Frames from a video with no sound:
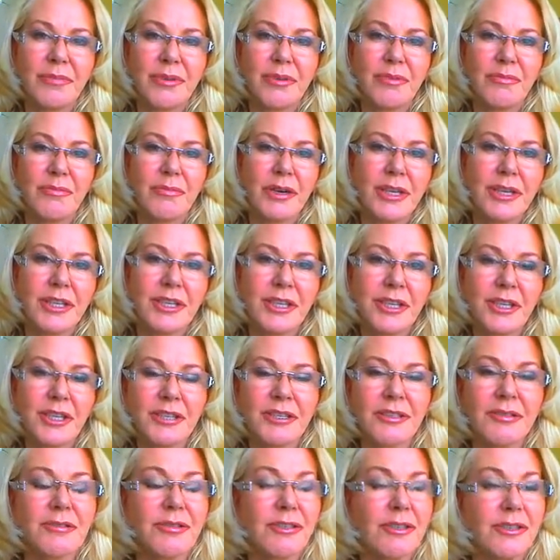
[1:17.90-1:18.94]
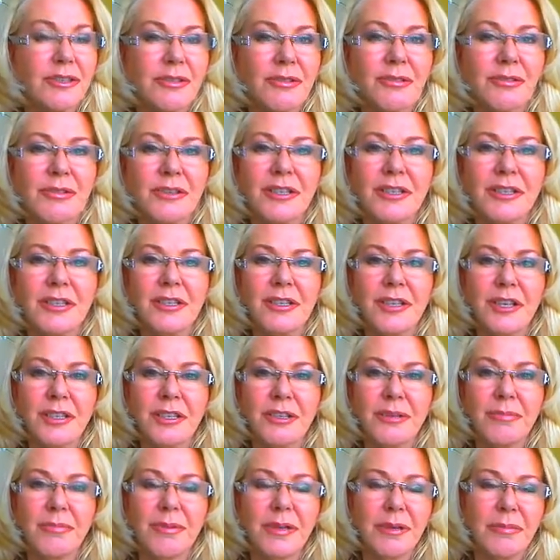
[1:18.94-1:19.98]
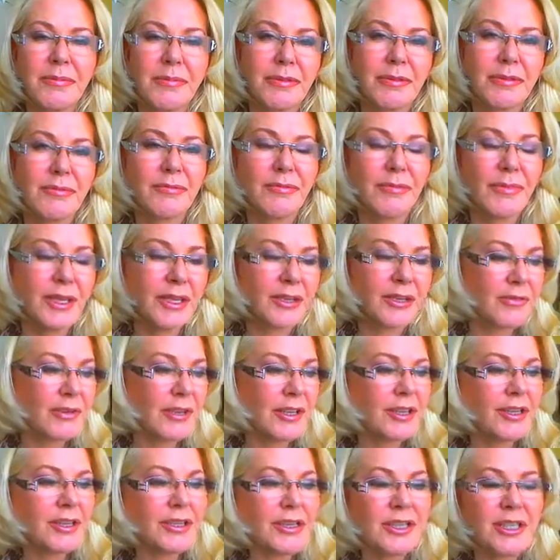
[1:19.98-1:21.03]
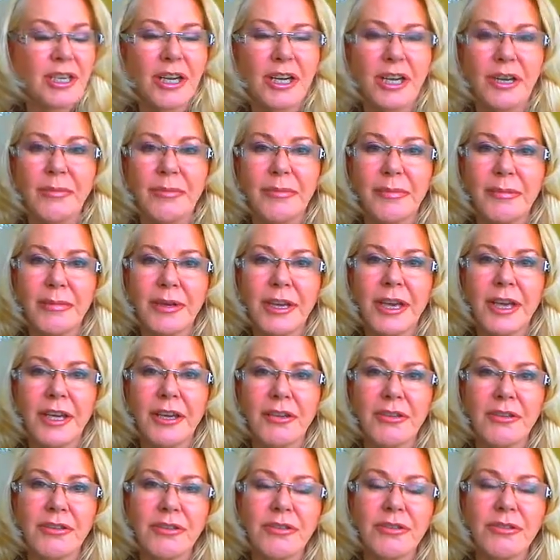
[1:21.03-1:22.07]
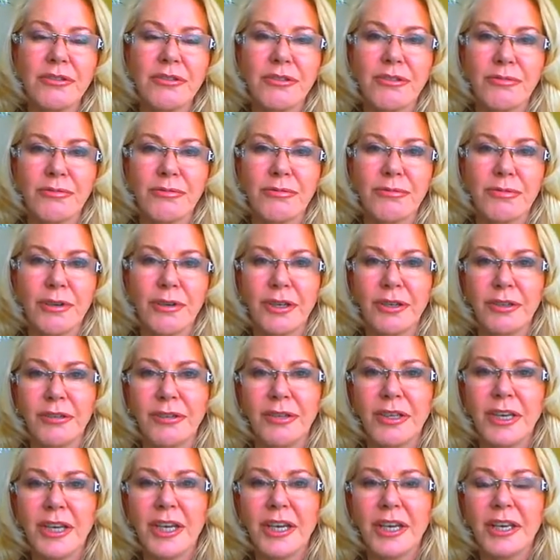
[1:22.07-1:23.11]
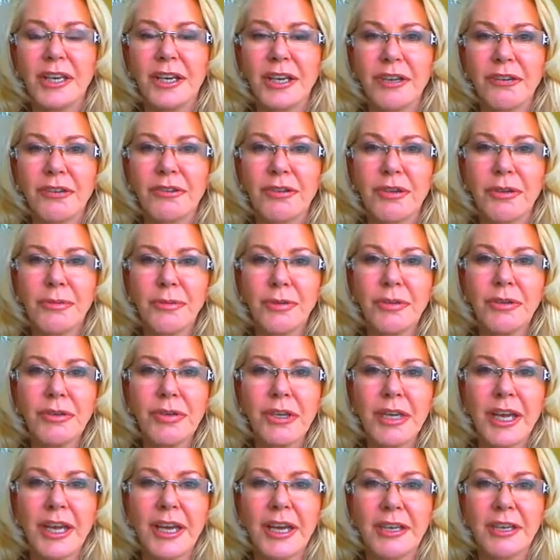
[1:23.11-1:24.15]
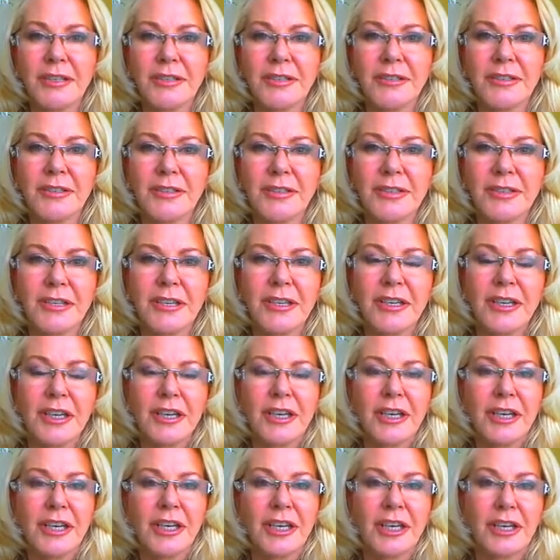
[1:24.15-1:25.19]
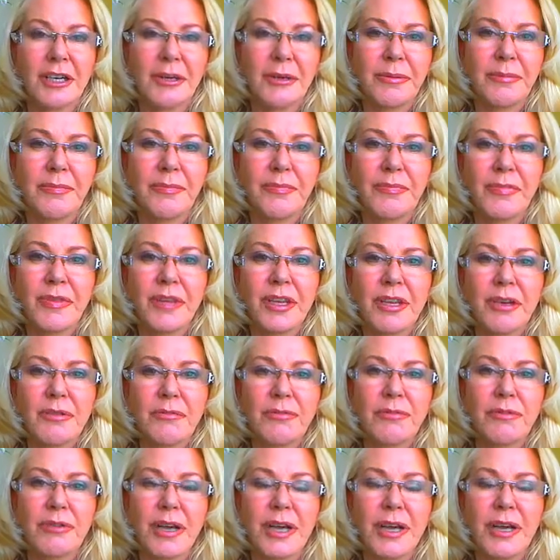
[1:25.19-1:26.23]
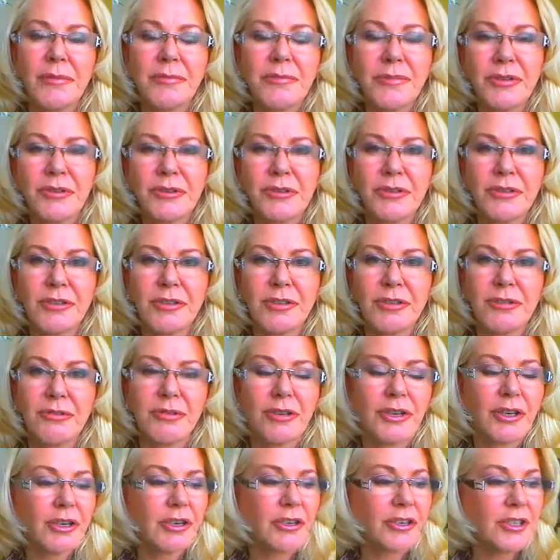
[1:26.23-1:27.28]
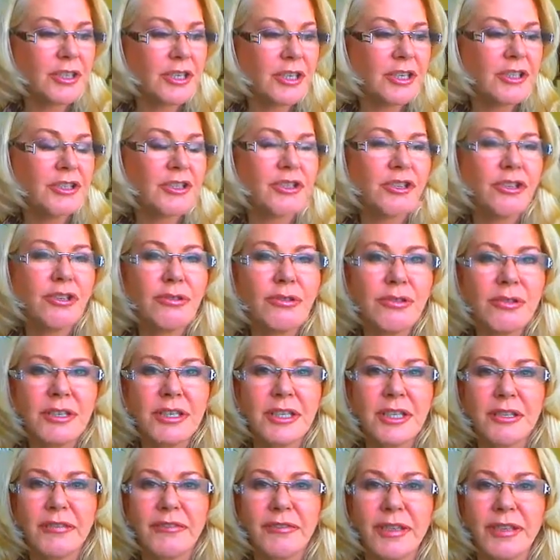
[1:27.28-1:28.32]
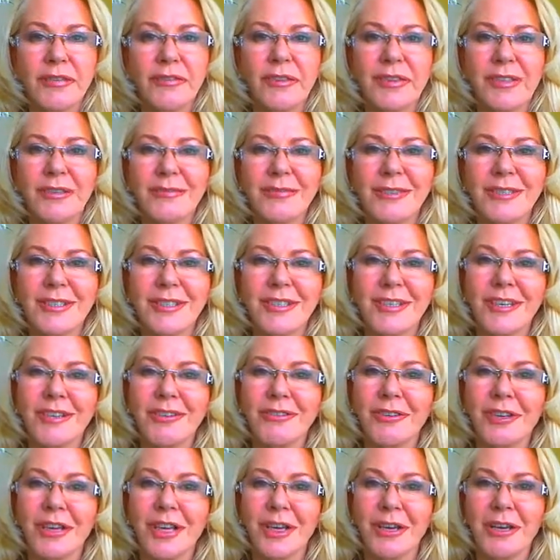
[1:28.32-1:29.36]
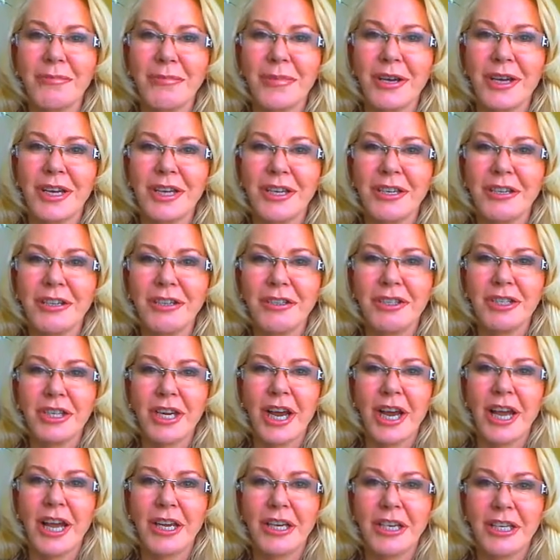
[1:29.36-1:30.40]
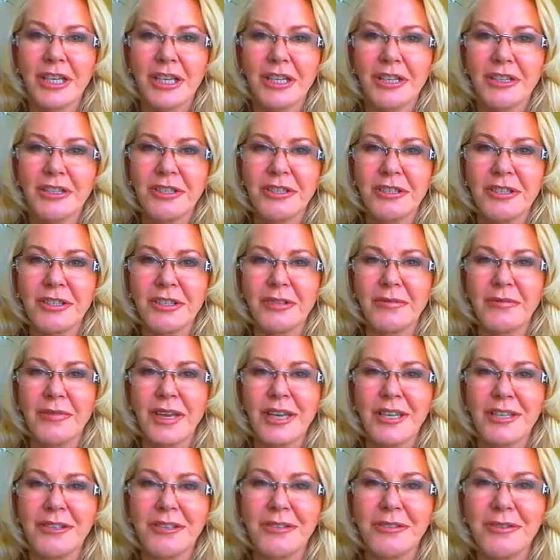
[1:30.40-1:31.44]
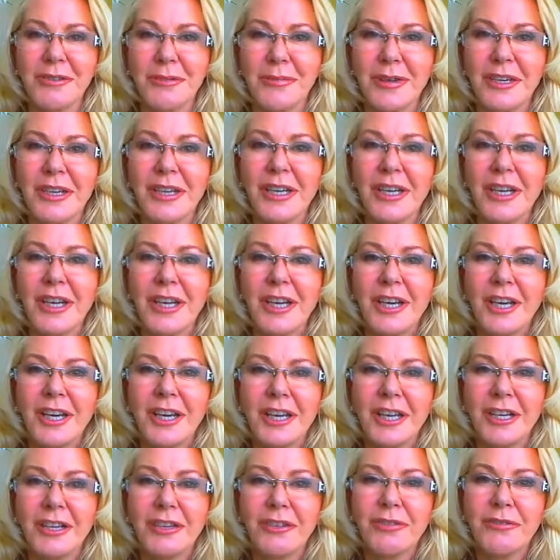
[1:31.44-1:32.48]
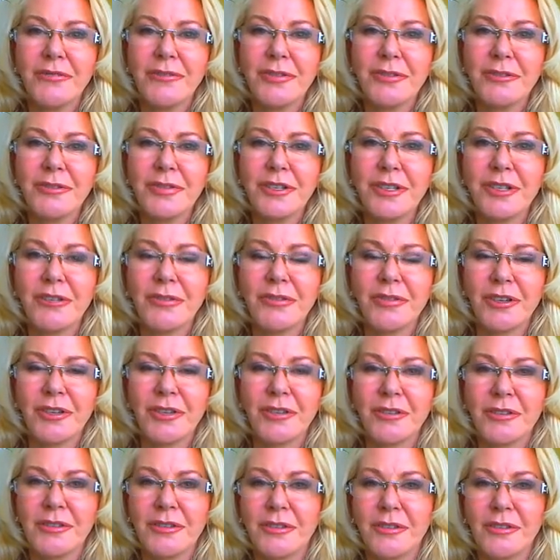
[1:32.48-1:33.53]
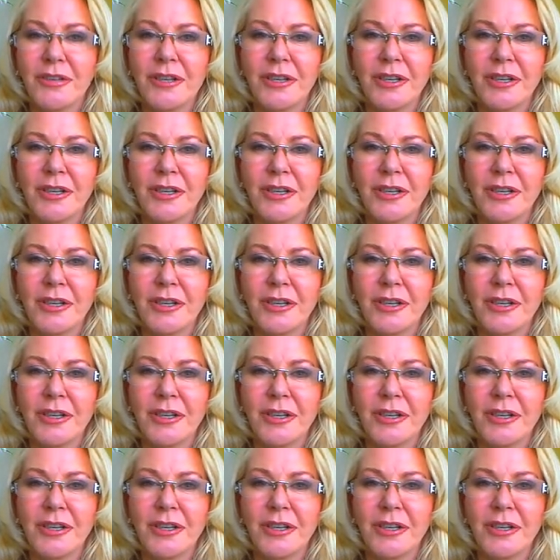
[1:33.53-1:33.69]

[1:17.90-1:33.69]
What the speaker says: But one thing is for sure, that the people you meet around this time are playing a huge role. Now, communications will come through to you on an intuitive level. I'm just looking at my chart here just to make sure, but you've also got